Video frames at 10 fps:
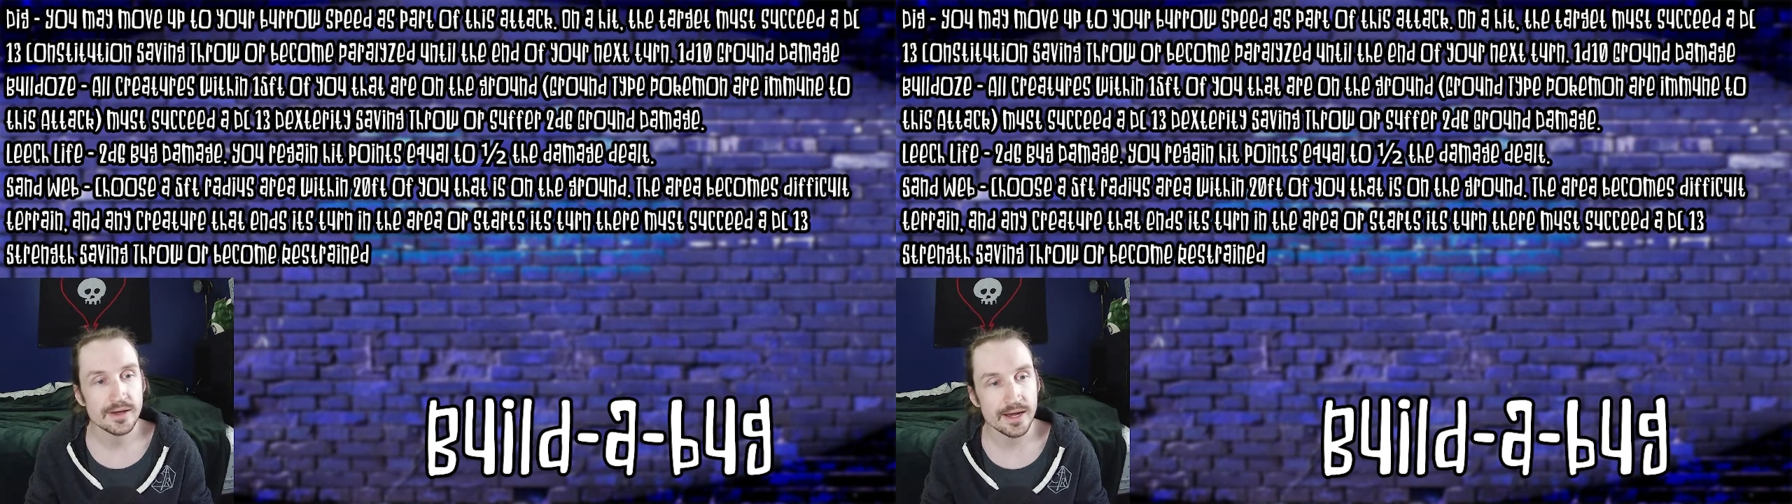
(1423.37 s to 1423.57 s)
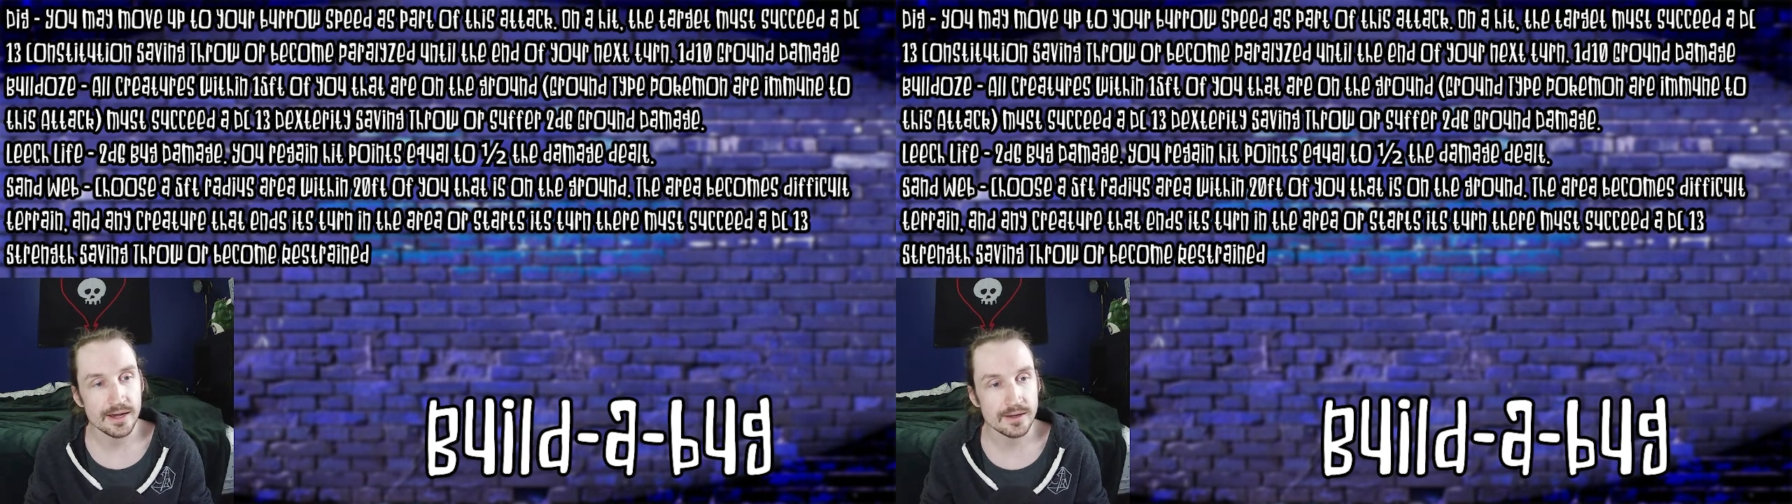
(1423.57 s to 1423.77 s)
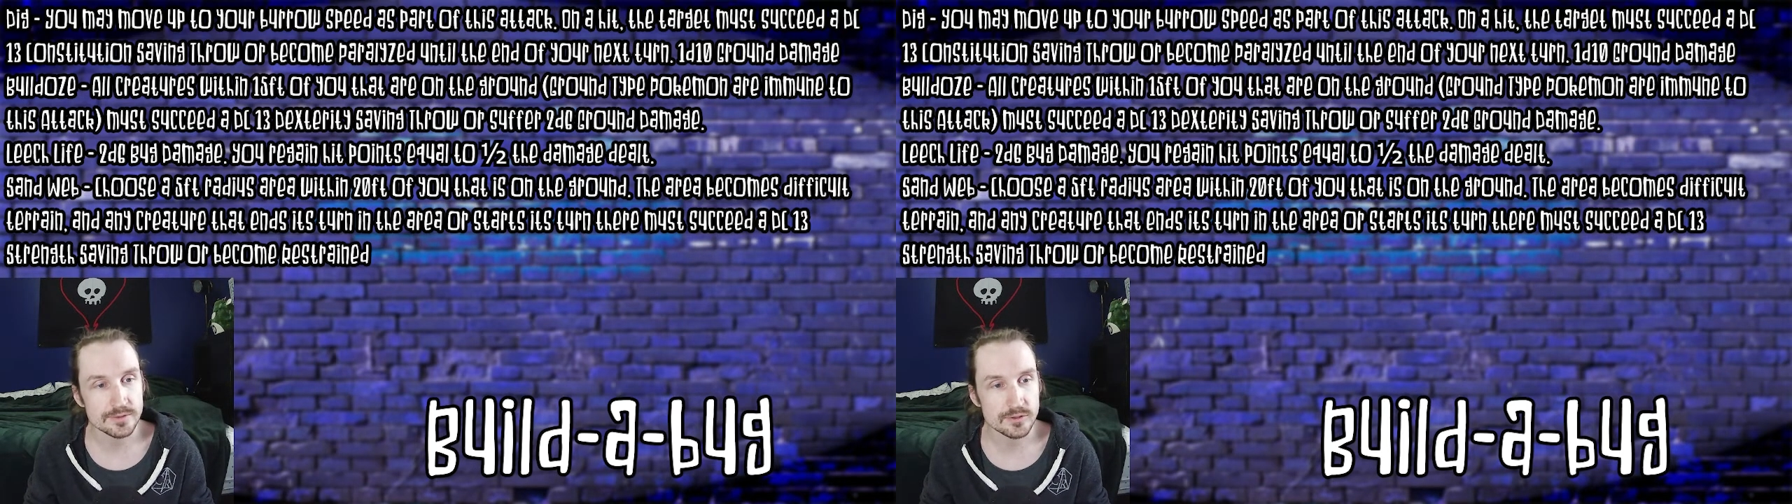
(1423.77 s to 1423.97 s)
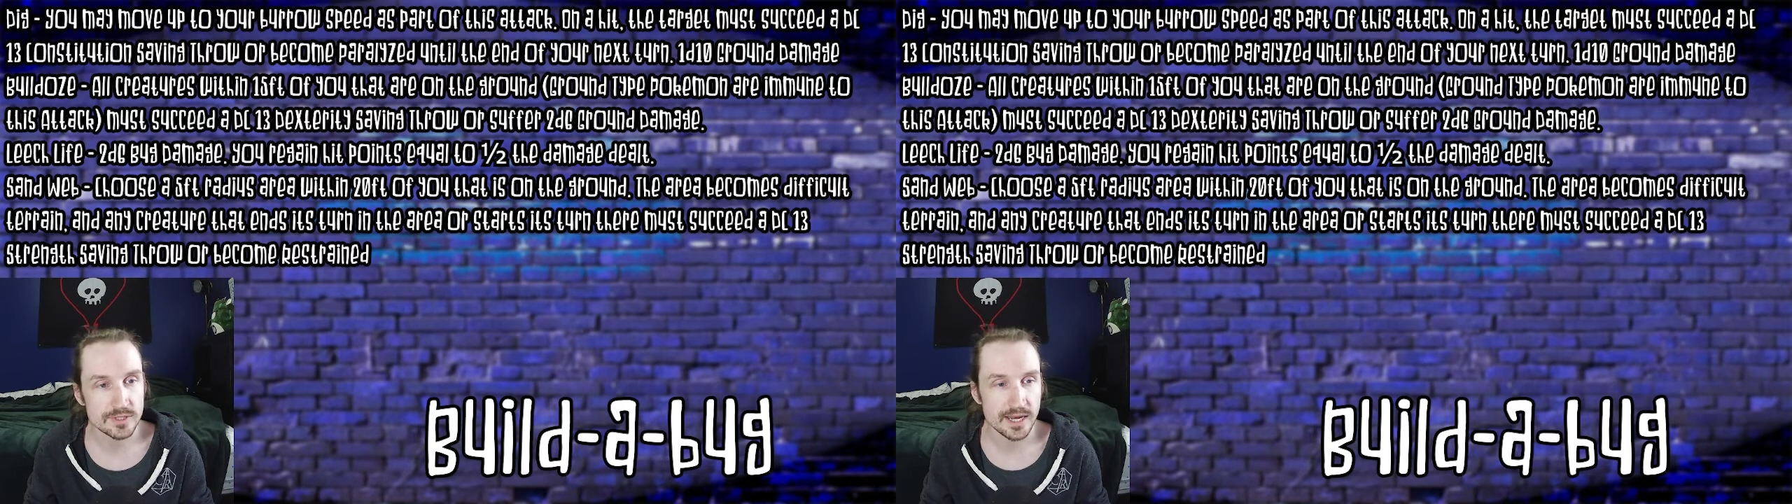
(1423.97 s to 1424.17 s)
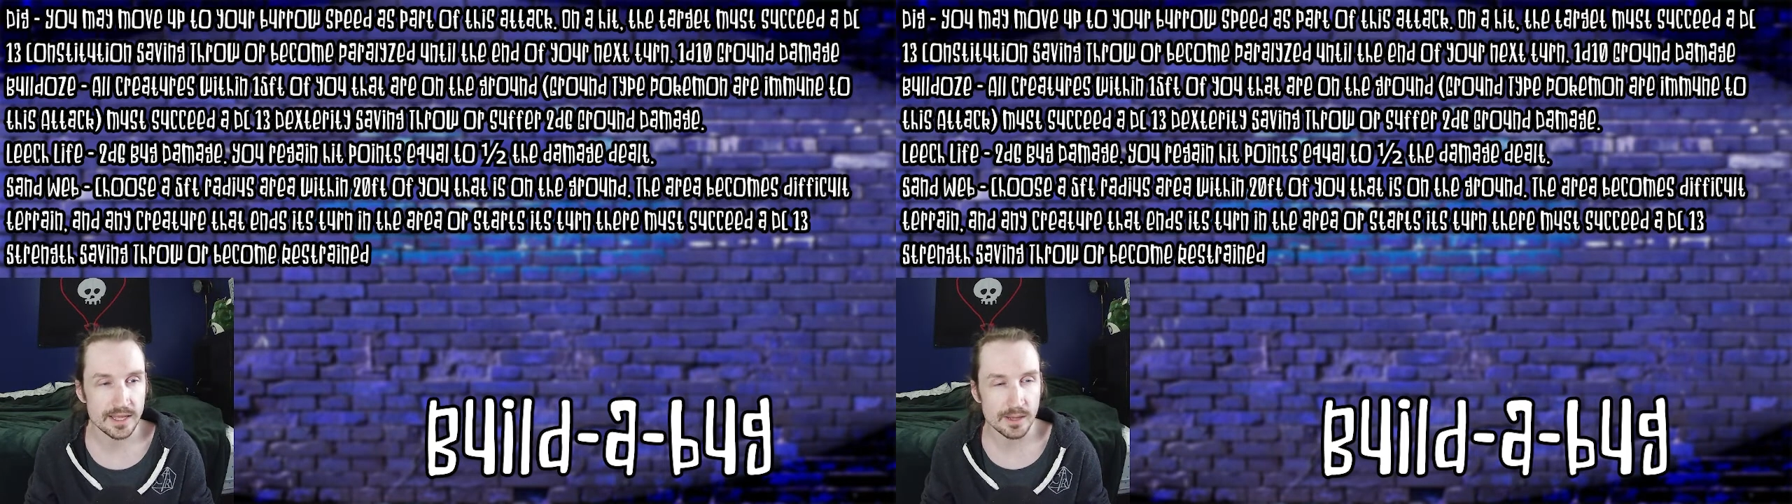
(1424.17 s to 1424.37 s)
So it's
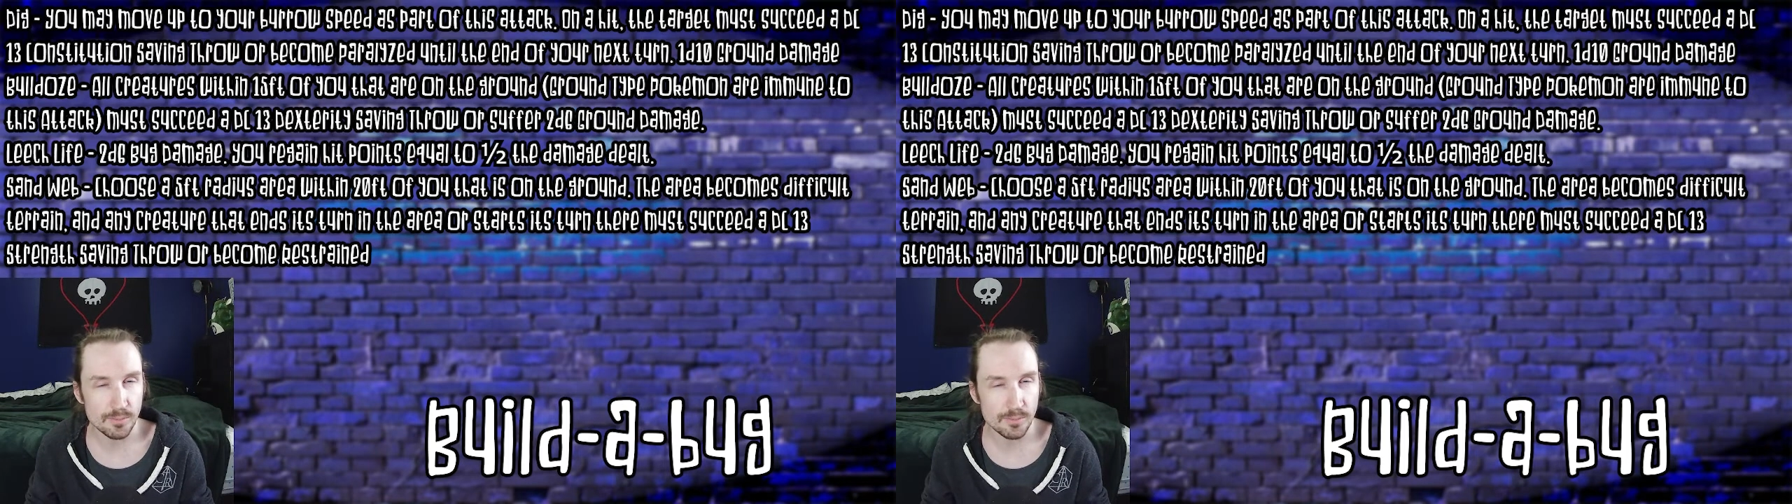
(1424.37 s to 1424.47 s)
kind of like a